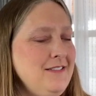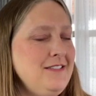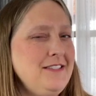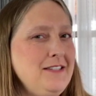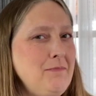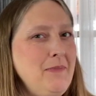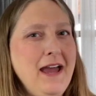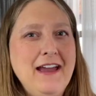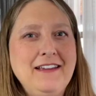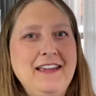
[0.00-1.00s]
sit
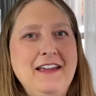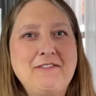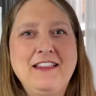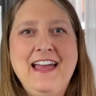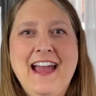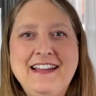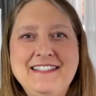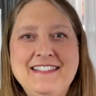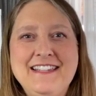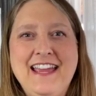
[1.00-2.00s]
back,
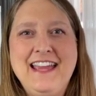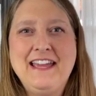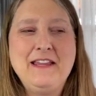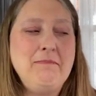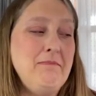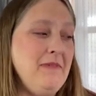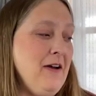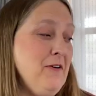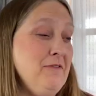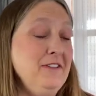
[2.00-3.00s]
relax, and
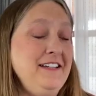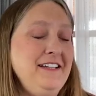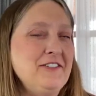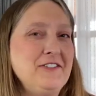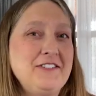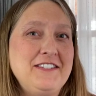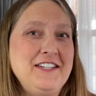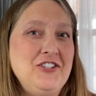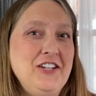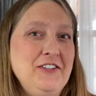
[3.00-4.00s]
hopefully you're
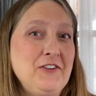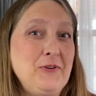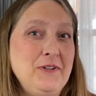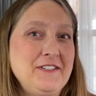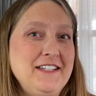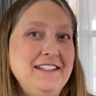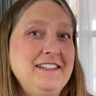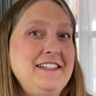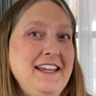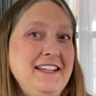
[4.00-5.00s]
stitching or quilting
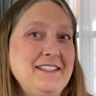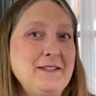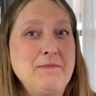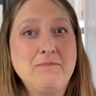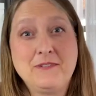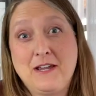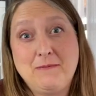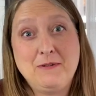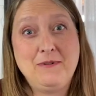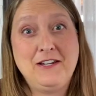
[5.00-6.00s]
and taking some
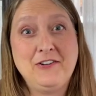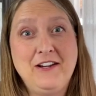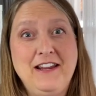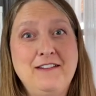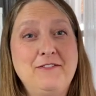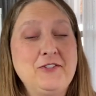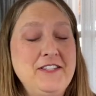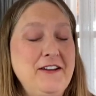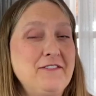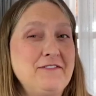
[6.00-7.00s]
time to be creative
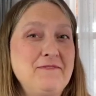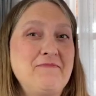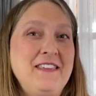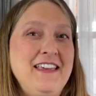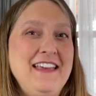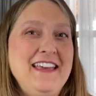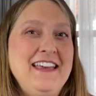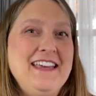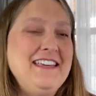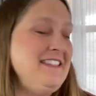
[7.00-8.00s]
yourself.
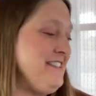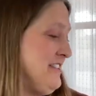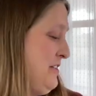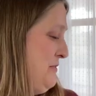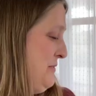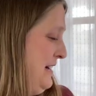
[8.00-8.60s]
So